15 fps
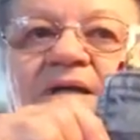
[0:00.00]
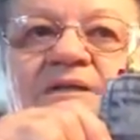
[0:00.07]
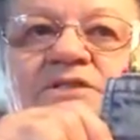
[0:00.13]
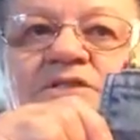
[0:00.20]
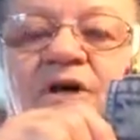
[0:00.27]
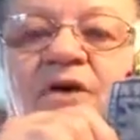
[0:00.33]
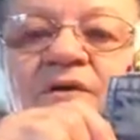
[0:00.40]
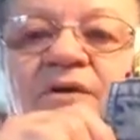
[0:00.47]

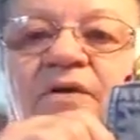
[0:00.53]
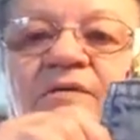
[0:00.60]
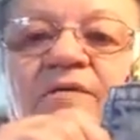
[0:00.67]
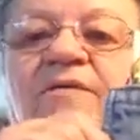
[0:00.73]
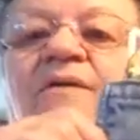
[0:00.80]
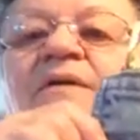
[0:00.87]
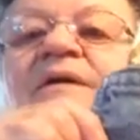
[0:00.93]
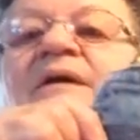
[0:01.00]
journal,
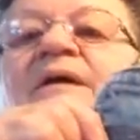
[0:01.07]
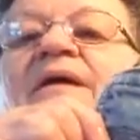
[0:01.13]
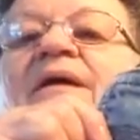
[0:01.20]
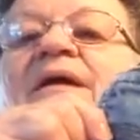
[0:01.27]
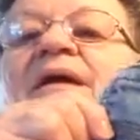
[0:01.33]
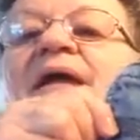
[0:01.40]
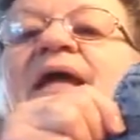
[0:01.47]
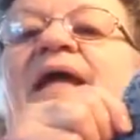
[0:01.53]

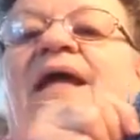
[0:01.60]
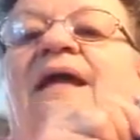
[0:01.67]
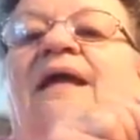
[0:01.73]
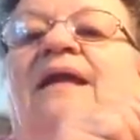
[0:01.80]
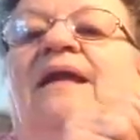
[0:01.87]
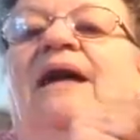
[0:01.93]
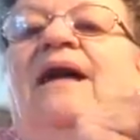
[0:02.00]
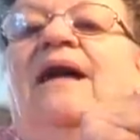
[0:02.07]

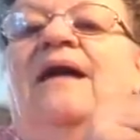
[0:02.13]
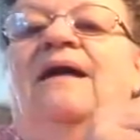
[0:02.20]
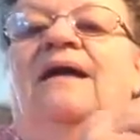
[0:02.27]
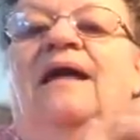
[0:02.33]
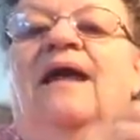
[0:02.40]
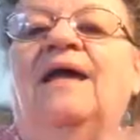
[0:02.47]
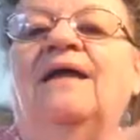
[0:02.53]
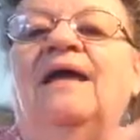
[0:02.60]
and I
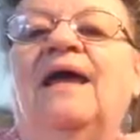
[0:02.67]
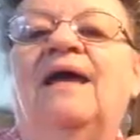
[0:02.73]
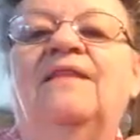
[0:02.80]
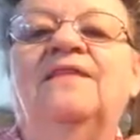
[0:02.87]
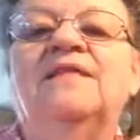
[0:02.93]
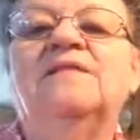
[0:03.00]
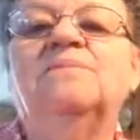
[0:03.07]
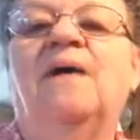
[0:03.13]

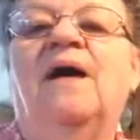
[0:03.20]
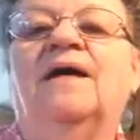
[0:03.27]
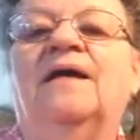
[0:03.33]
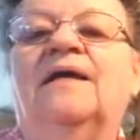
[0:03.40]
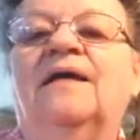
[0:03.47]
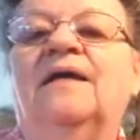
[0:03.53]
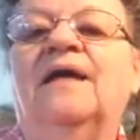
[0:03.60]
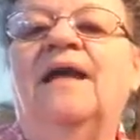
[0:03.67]
had this
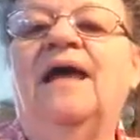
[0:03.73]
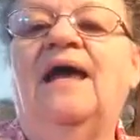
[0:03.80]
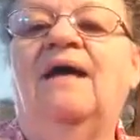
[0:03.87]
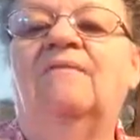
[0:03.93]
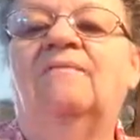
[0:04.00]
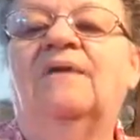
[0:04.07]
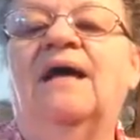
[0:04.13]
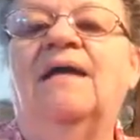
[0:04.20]
pocket cut
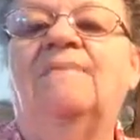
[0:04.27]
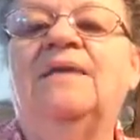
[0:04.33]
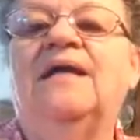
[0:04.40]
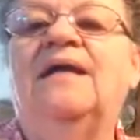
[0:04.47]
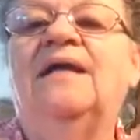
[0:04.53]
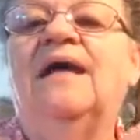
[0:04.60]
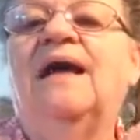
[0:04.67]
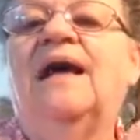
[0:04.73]
out. I
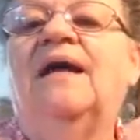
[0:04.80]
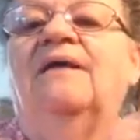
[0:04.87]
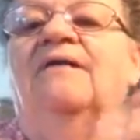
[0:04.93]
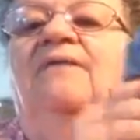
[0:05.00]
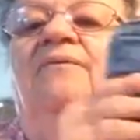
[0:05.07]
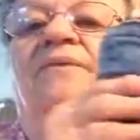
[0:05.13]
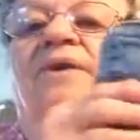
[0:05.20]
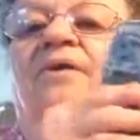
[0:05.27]
mean, I
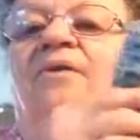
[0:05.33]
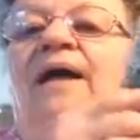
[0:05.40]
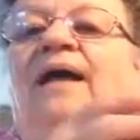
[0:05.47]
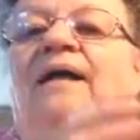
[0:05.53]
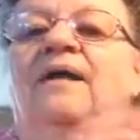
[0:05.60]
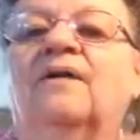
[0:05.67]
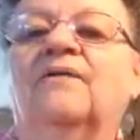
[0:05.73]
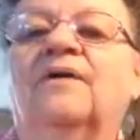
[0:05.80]
don't know
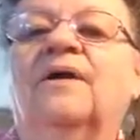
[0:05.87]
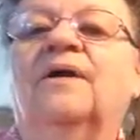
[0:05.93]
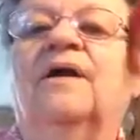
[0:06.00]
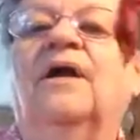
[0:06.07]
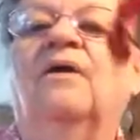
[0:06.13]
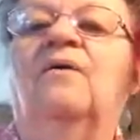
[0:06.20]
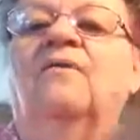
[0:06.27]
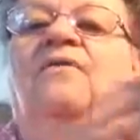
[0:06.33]
how long
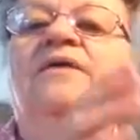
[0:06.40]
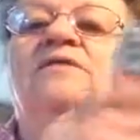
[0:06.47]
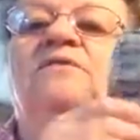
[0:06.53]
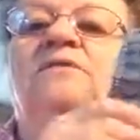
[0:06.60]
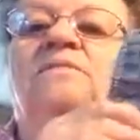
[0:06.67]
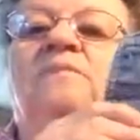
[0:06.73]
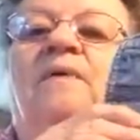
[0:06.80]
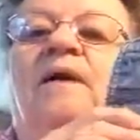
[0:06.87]
ago.
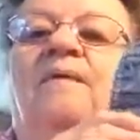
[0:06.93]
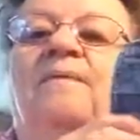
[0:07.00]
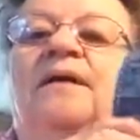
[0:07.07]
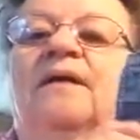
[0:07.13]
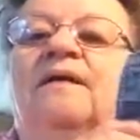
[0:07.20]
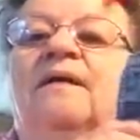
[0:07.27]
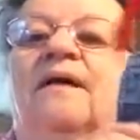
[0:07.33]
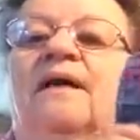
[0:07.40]

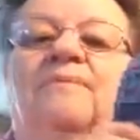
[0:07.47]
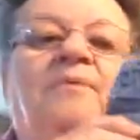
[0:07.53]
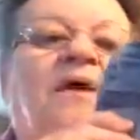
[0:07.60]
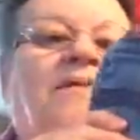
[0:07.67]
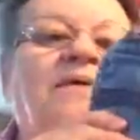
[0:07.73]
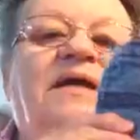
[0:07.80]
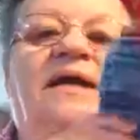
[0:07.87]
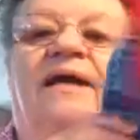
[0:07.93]
I
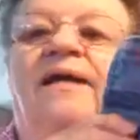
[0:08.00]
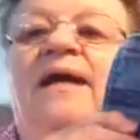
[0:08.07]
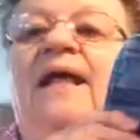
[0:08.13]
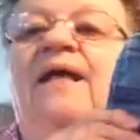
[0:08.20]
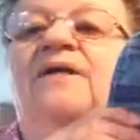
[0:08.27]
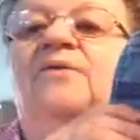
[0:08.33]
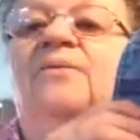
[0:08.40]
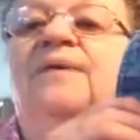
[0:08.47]
probably cut it
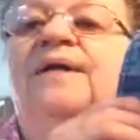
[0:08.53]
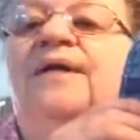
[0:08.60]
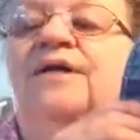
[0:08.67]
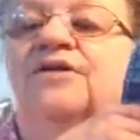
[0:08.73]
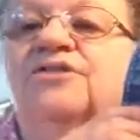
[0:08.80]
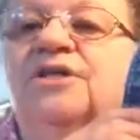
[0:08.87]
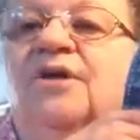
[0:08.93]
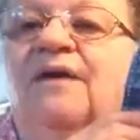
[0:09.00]
out 20
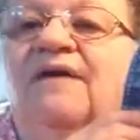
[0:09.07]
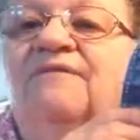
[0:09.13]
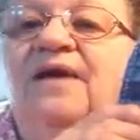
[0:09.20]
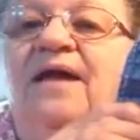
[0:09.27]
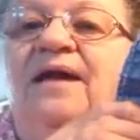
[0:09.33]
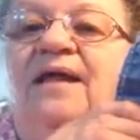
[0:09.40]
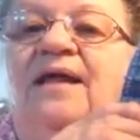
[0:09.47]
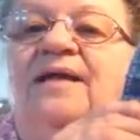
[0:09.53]
years ago. I've
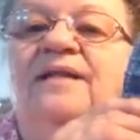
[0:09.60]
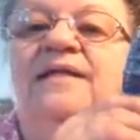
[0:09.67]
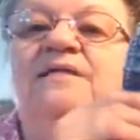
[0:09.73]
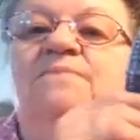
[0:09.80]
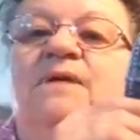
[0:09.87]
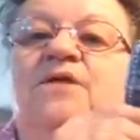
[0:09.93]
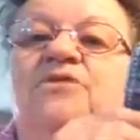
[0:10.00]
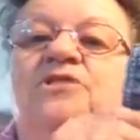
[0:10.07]
got a lot of
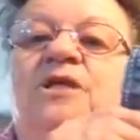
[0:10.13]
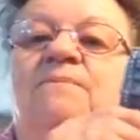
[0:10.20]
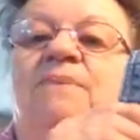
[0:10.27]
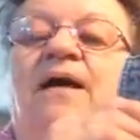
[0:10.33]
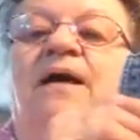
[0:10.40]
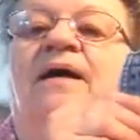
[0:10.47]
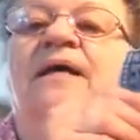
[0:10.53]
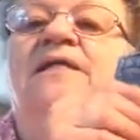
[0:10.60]
these blue jean
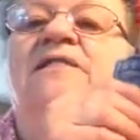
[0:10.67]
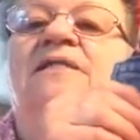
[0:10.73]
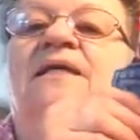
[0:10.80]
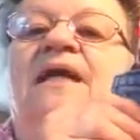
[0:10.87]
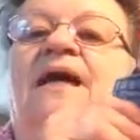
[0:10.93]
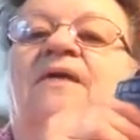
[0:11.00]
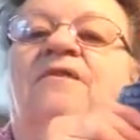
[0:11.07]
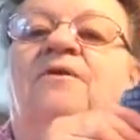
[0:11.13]
pockets, and
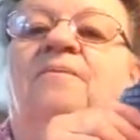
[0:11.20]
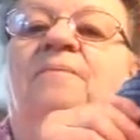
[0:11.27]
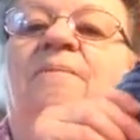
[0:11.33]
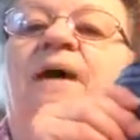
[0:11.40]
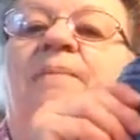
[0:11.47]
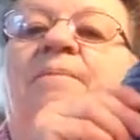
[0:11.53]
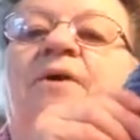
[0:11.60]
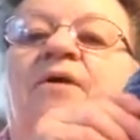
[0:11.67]
now they're
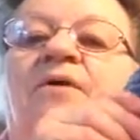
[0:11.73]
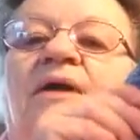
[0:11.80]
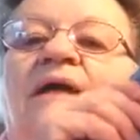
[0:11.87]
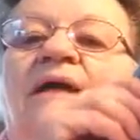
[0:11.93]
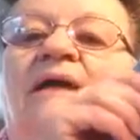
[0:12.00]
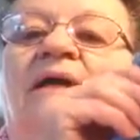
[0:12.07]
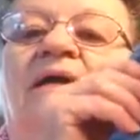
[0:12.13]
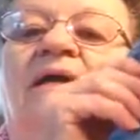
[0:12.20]
popular
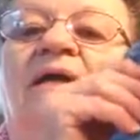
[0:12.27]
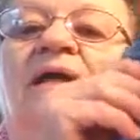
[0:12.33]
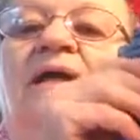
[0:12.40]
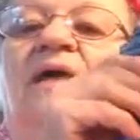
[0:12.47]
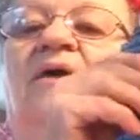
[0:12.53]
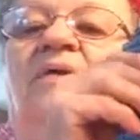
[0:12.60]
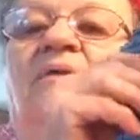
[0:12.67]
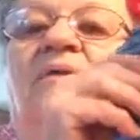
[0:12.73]
again.
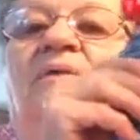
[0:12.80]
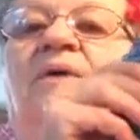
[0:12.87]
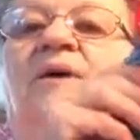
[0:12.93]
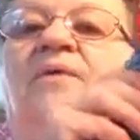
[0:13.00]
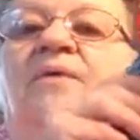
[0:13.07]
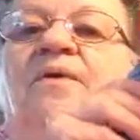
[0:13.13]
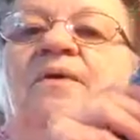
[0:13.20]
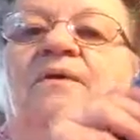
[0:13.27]

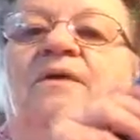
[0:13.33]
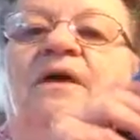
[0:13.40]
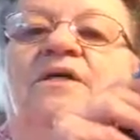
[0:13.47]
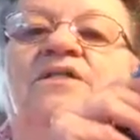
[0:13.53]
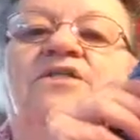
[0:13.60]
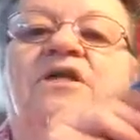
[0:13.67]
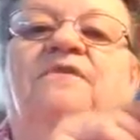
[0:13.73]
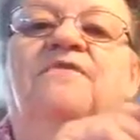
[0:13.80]
We were
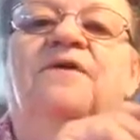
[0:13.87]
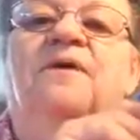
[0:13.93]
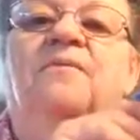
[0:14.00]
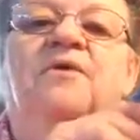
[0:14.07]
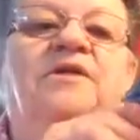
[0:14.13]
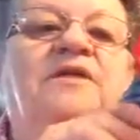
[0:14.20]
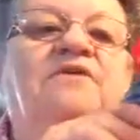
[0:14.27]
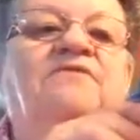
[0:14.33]
stuffing them
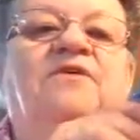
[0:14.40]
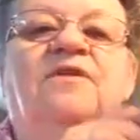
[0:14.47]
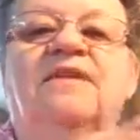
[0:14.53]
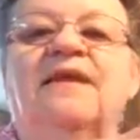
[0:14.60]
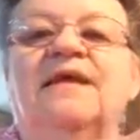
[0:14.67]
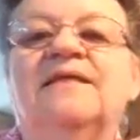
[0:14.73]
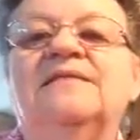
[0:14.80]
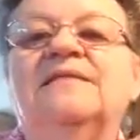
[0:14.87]
with different
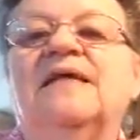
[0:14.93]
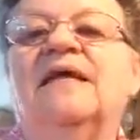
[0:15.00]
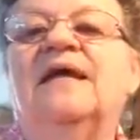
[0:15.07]
things,